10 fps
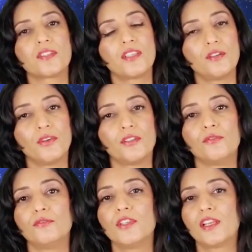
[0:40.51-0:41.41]
D1
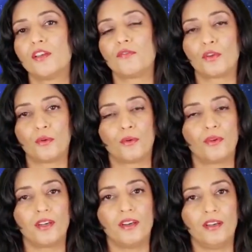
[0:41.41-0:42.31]
will give you
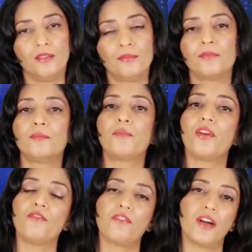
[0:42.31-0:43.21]
a
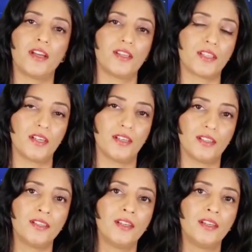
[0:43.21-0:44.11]
brief idea
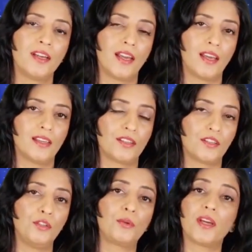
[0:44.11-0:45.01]
and
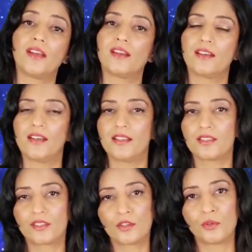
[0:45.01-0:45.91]
you can
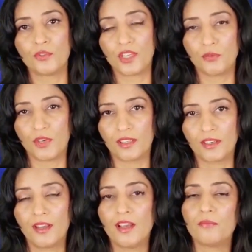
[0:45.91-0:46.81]
analyze through D1.
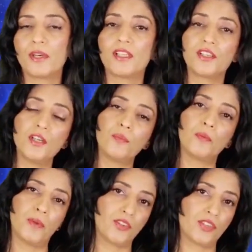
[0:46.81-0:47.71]
But the deeper
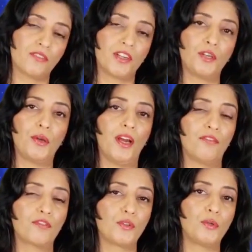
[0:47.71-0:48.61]
picture, when you
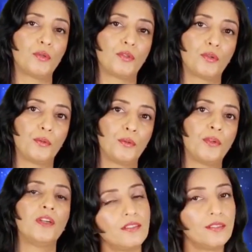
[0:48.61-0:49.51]
have to go through
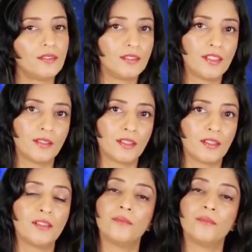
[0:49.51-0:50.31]
the,